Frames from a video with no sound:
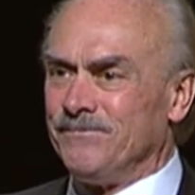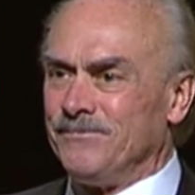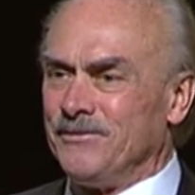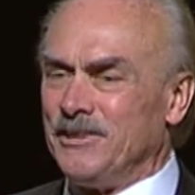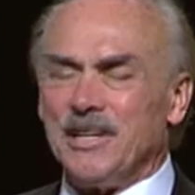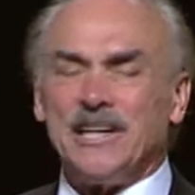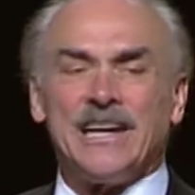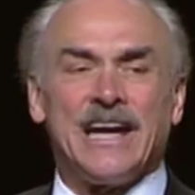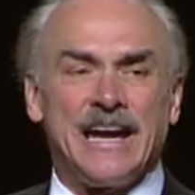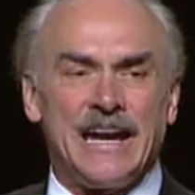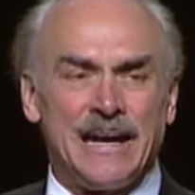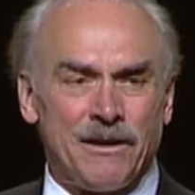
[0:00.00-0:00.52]
You
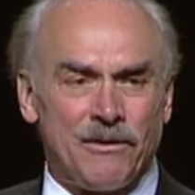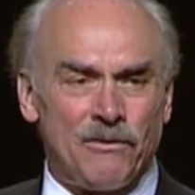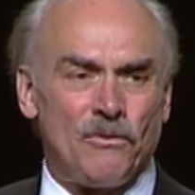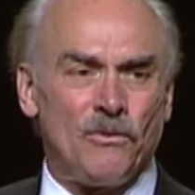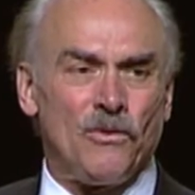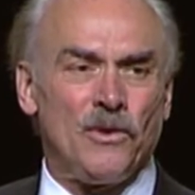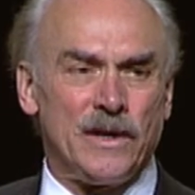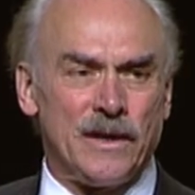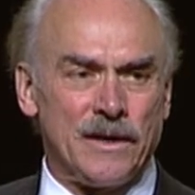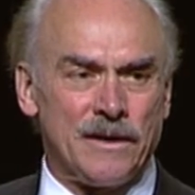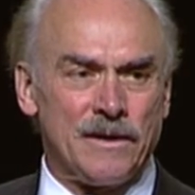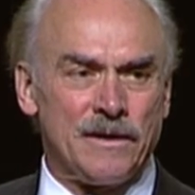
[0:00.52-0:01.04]
can't
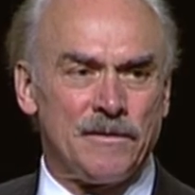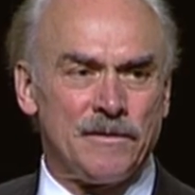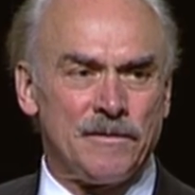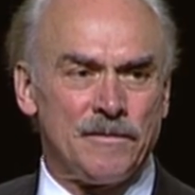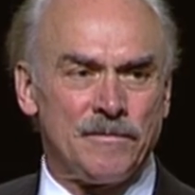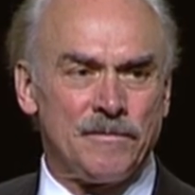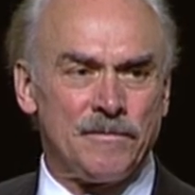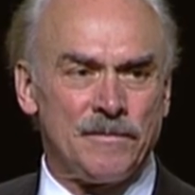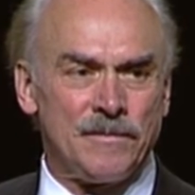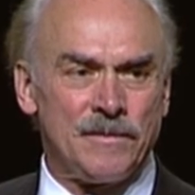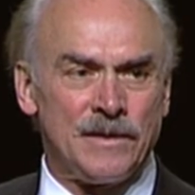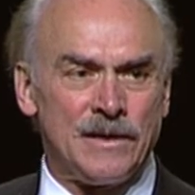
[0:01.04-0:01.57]
win
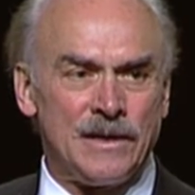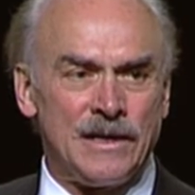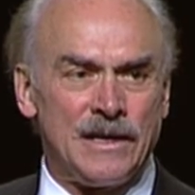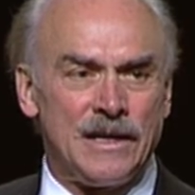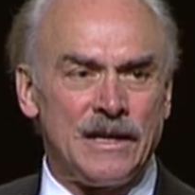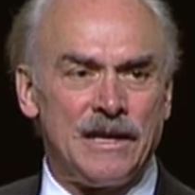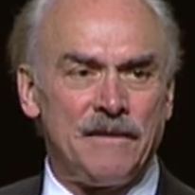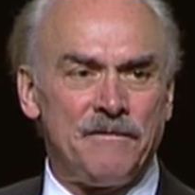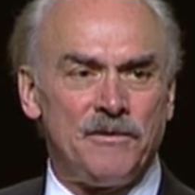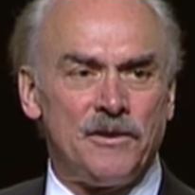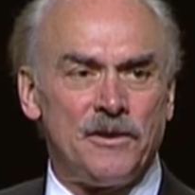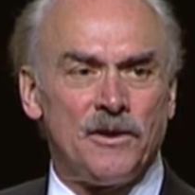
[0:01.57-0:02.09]

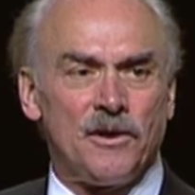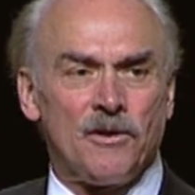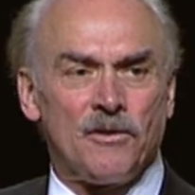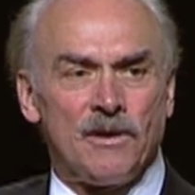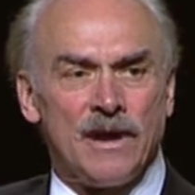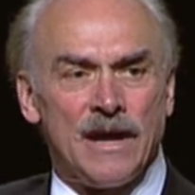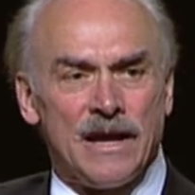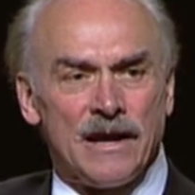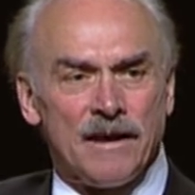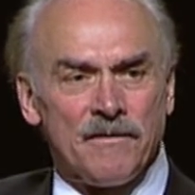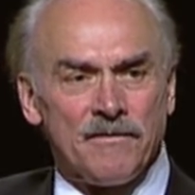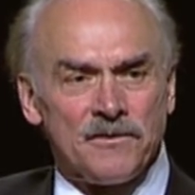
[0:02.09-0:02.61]
if you don't
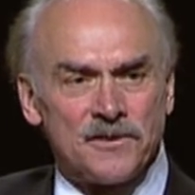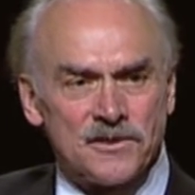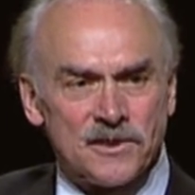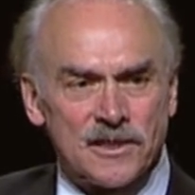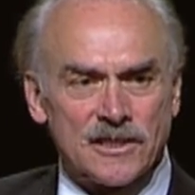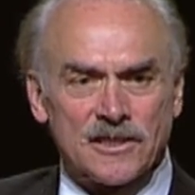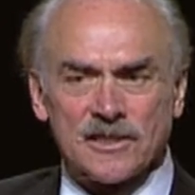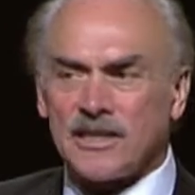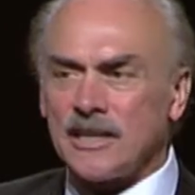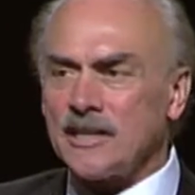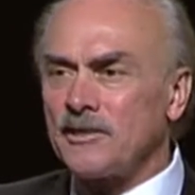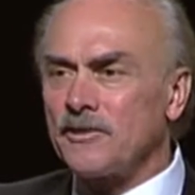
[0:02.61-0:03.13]
have
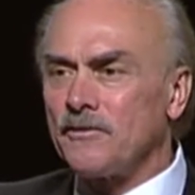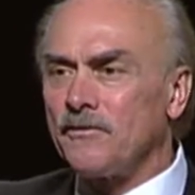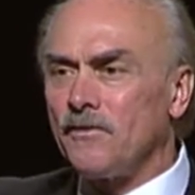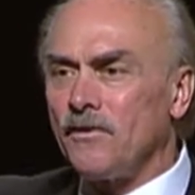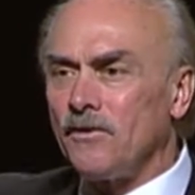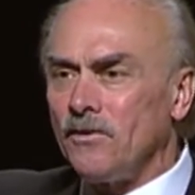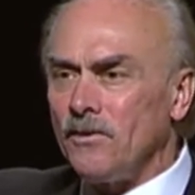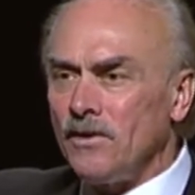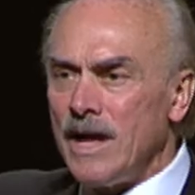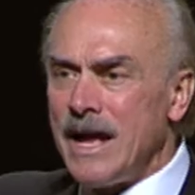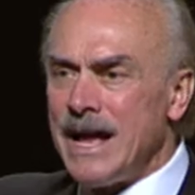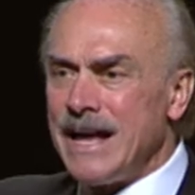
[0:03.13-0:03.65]

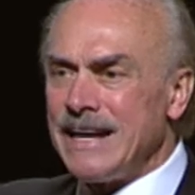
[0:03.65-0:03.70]
successful,